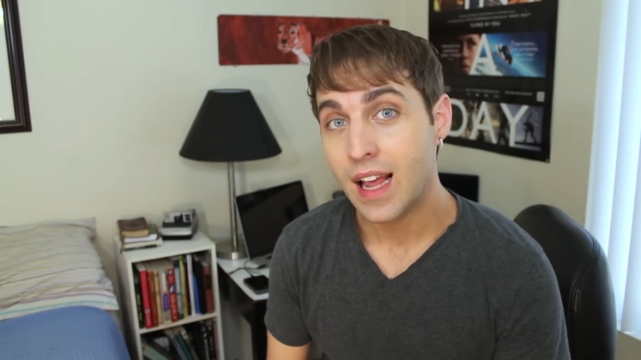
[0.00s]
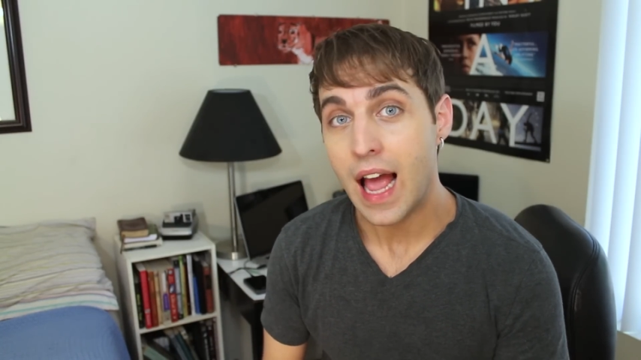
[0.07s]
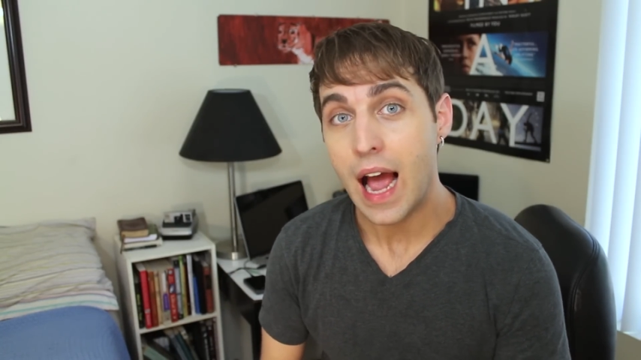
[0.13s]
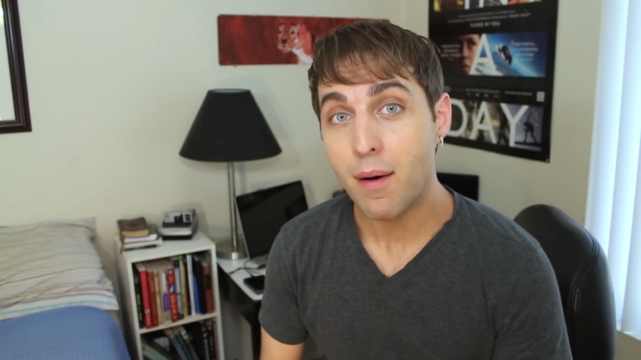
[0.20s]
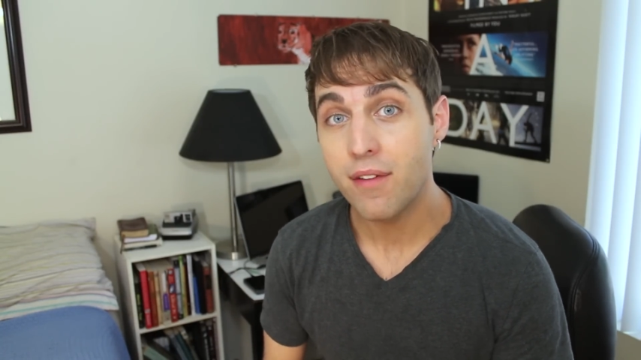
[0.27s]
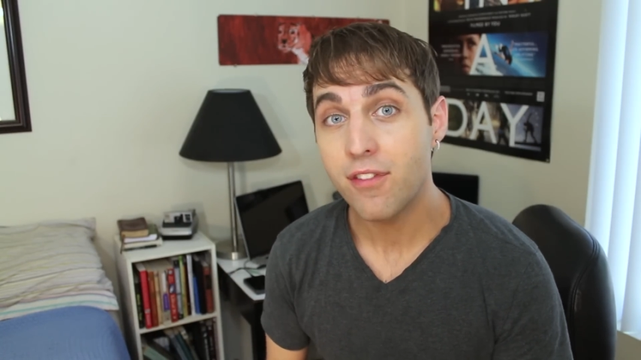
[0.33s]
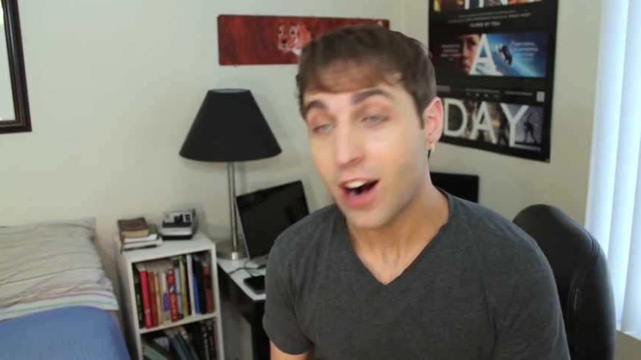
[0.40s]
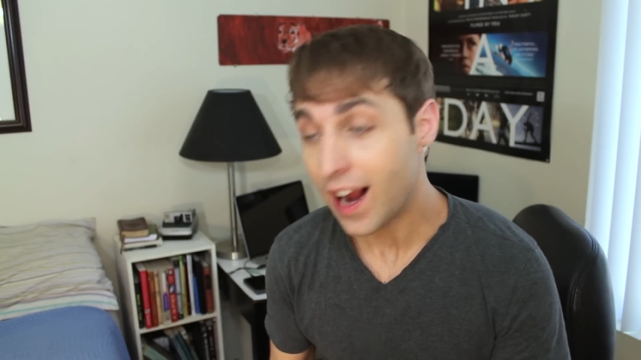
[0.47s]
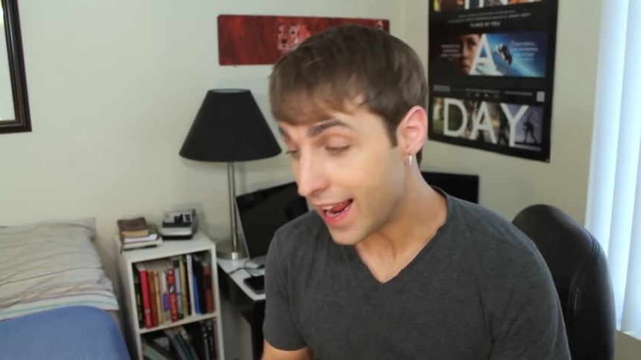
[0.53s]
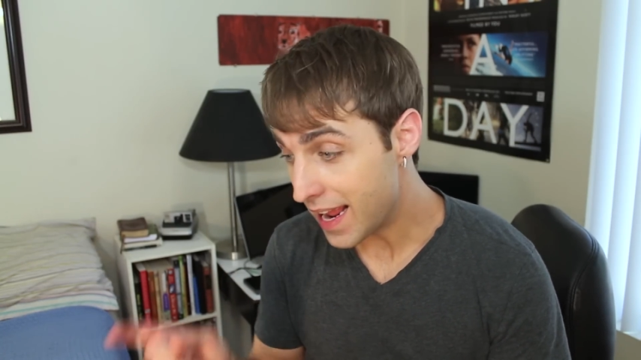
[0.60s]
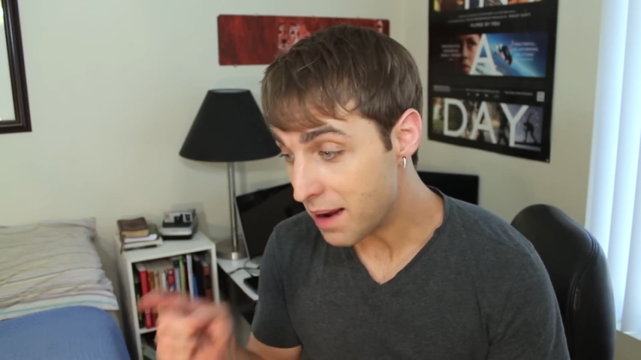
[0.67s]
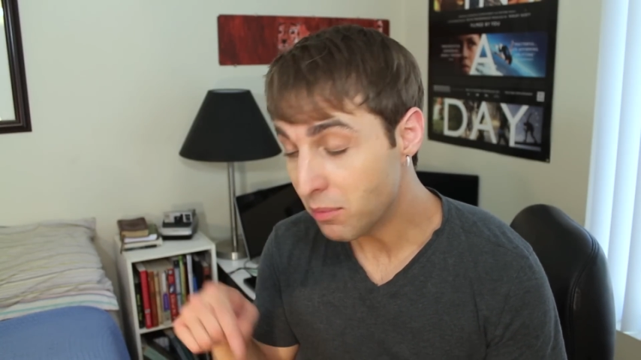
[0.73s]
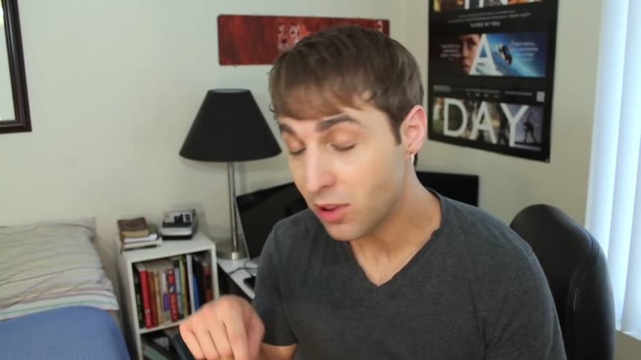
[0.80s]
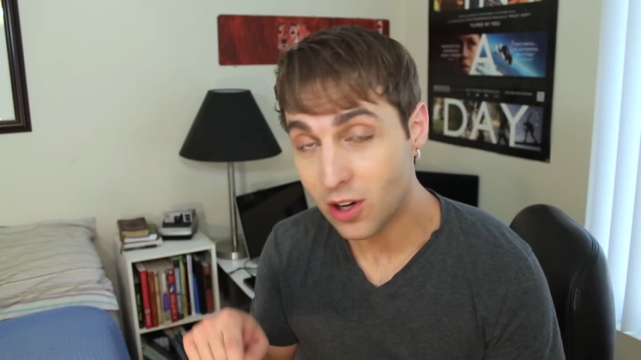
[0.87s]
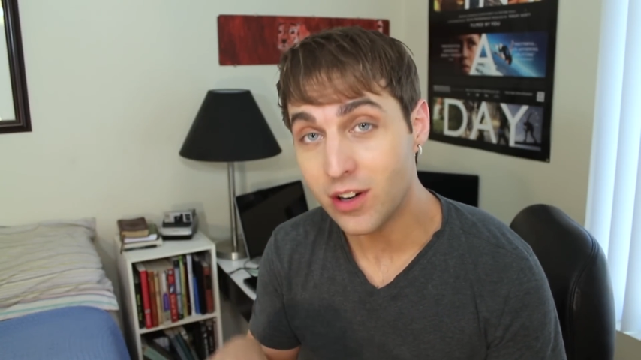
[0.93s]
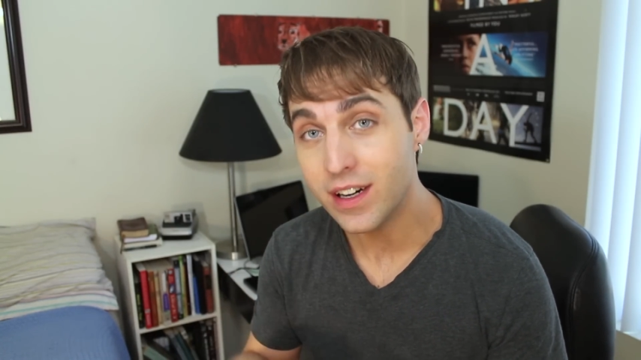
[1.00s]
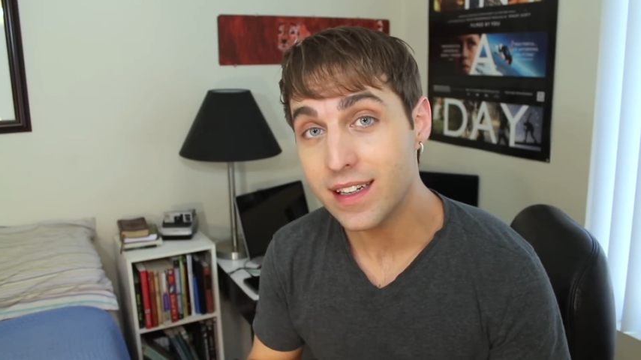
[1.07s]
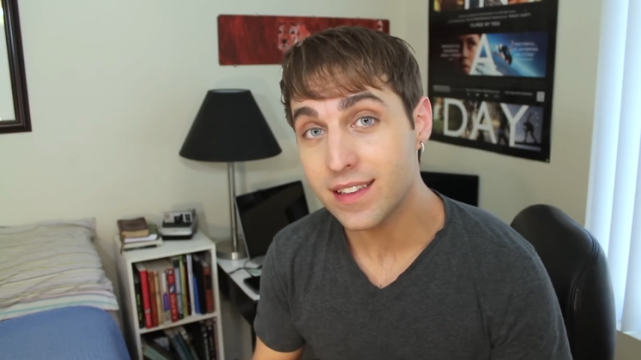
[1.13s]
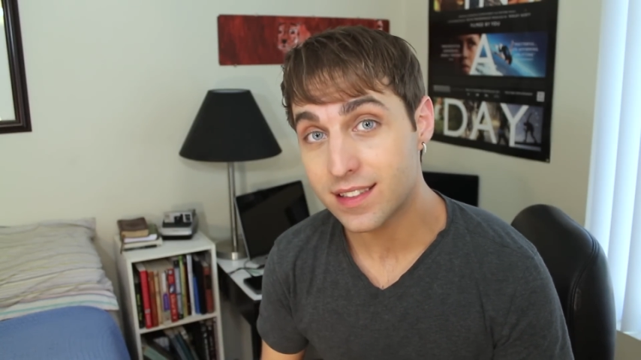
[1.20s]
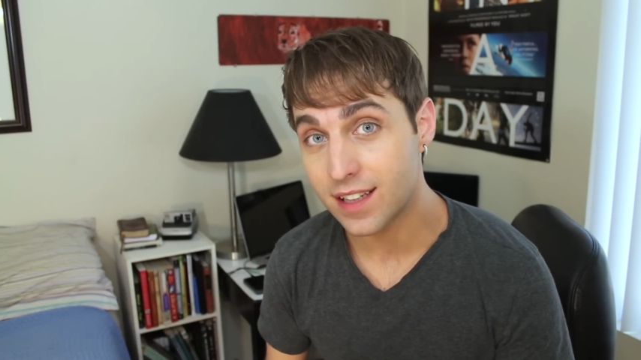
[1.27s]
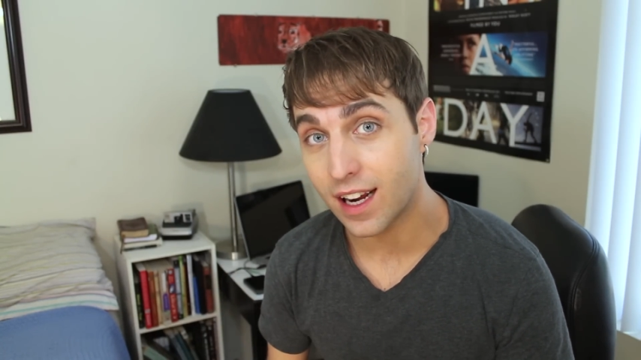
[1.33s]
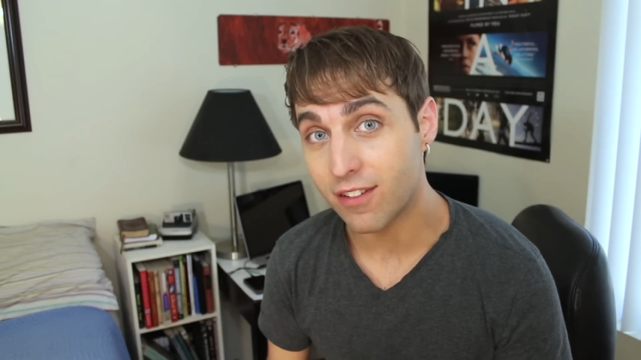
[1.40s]
However, I am learning
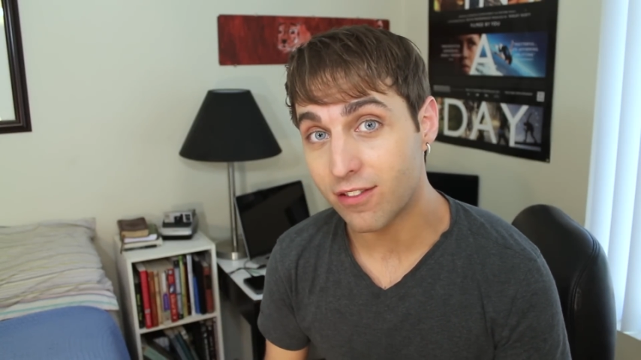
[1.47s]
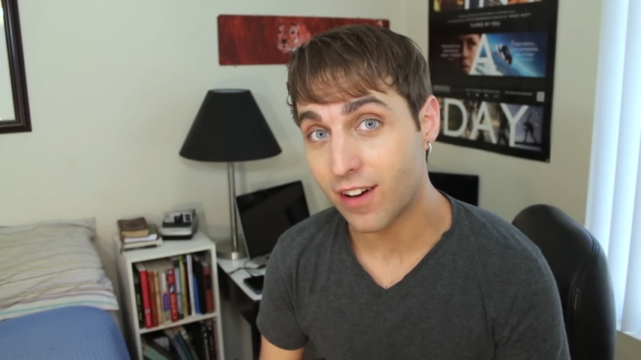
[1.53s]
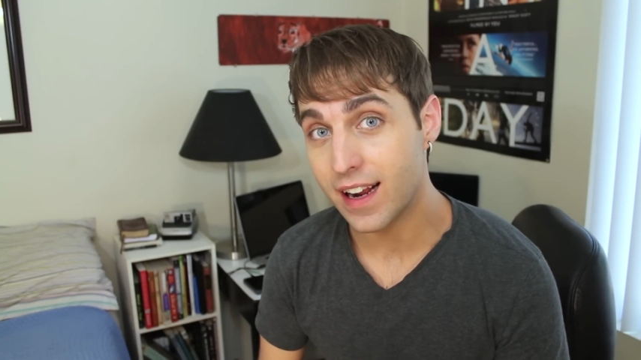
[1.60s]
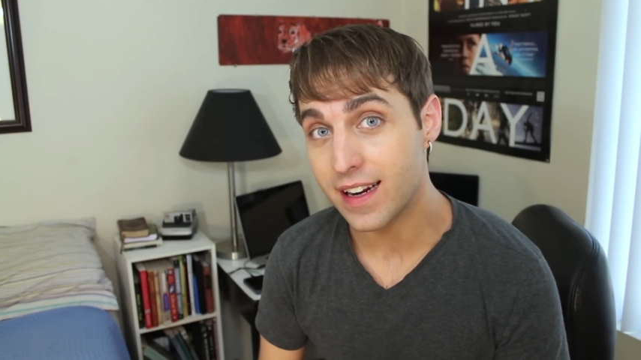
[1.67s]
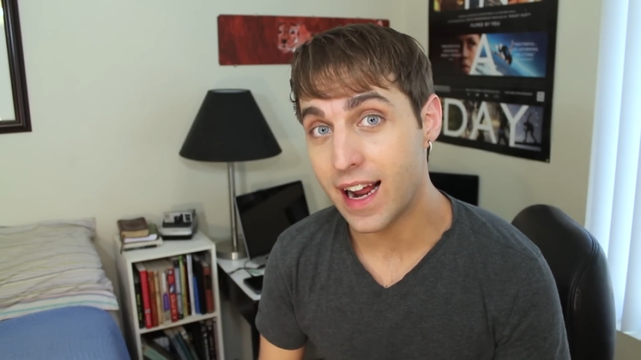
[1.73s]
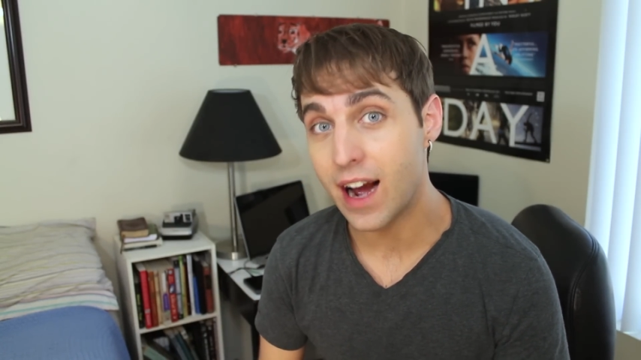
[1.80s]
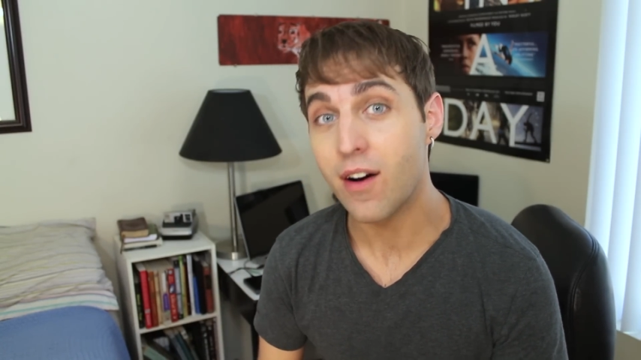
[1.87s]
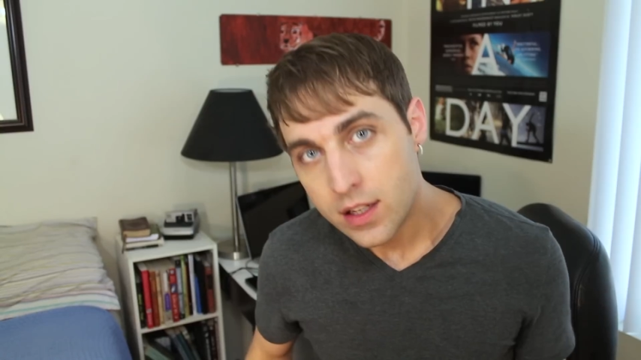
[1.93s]
stuff right now.